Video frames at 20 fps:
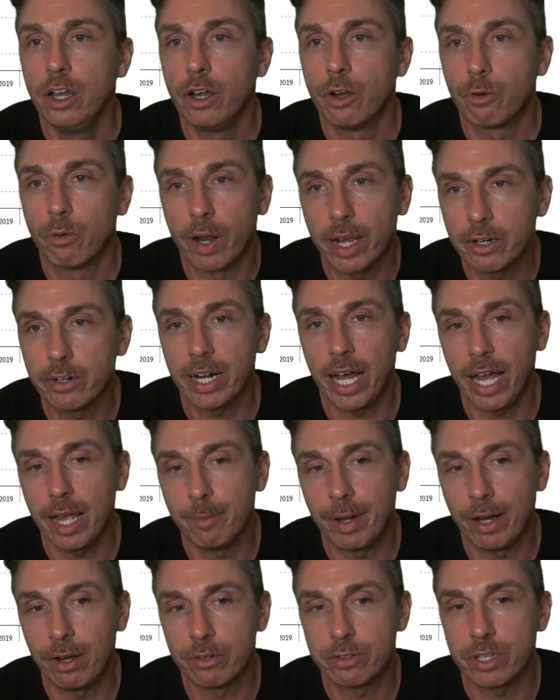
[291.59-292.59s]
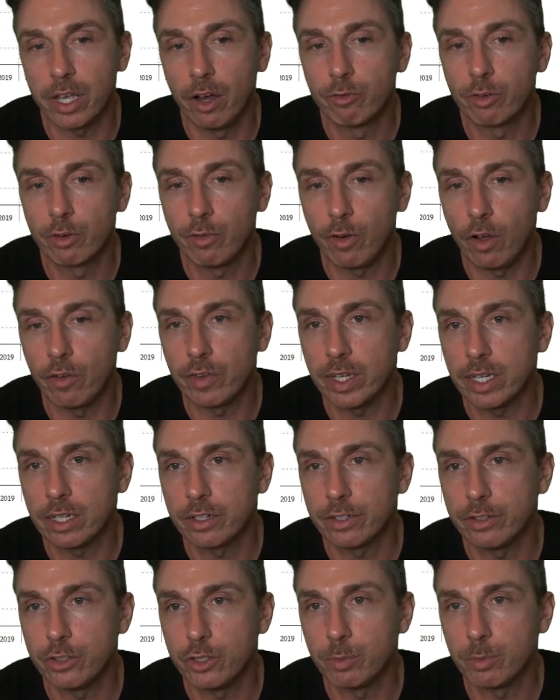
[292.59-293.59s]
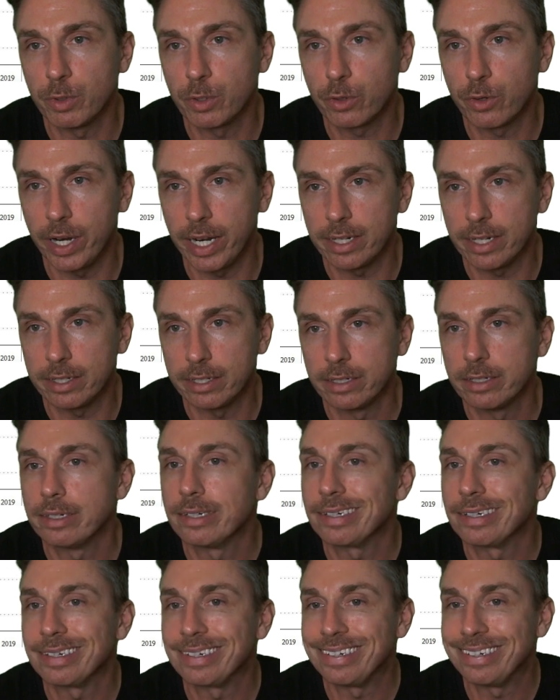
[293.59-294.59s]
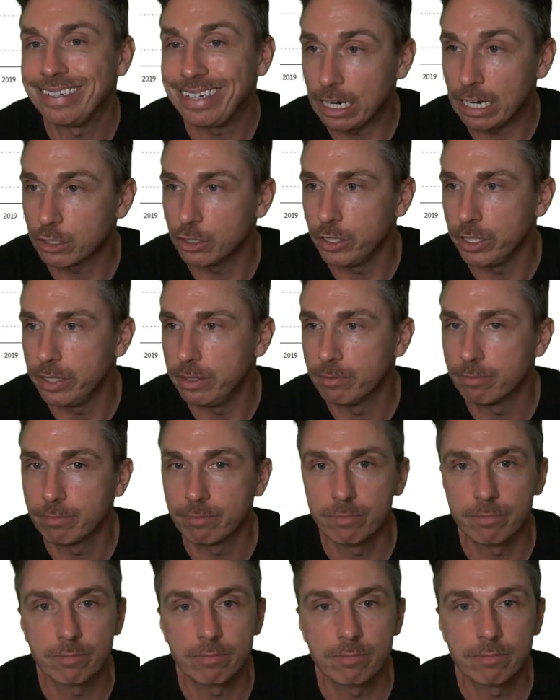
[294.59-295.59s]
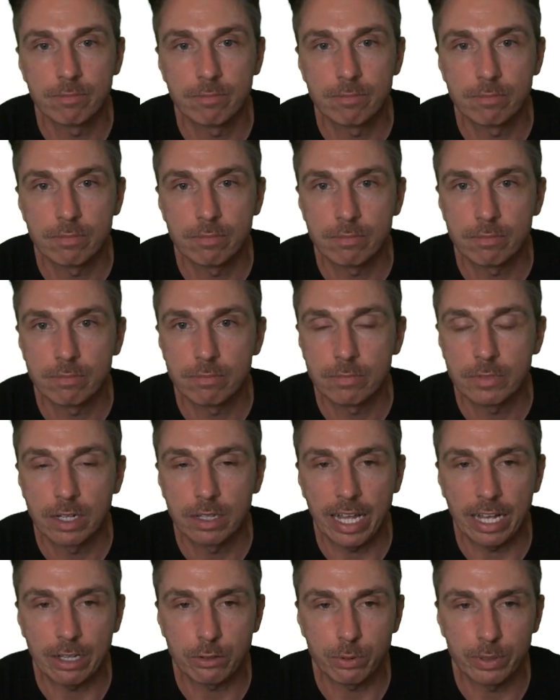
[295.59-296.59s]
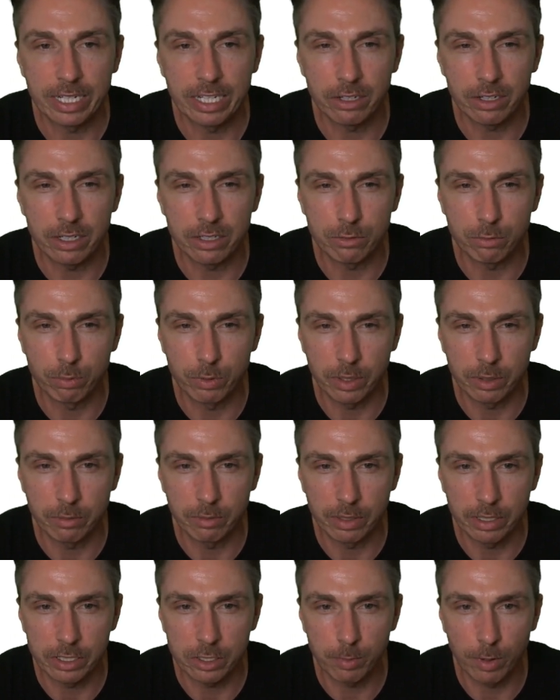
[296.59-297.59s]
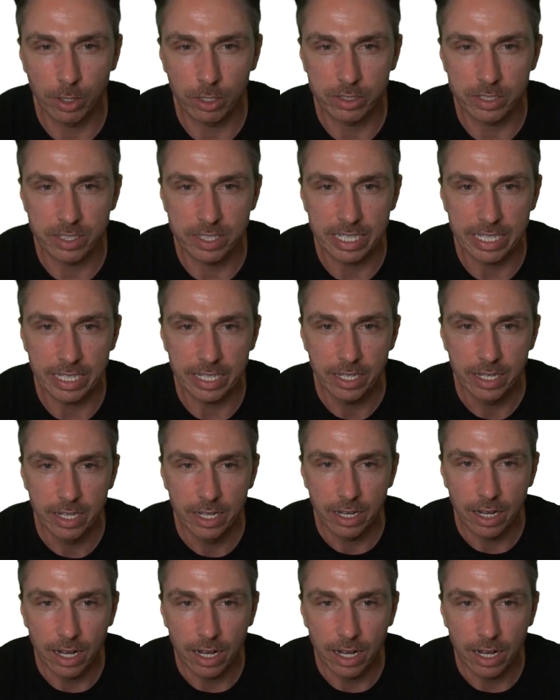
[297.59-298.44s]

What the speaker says: record high amounts of revolving consumer credit. Not good. Last one here is really, really small to see.